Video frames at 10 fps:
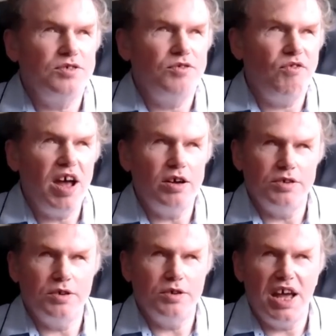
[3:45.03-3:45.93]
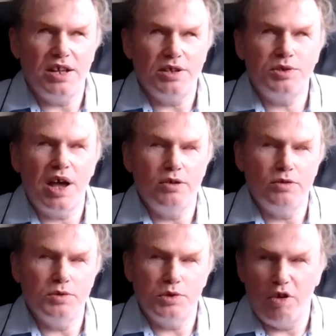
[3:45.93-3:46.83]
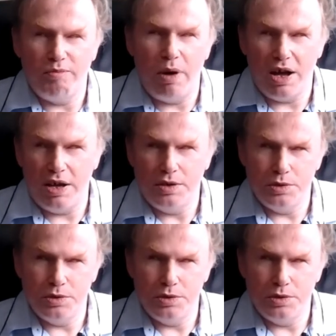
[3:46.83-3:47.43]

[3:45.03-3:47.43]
found that sales of my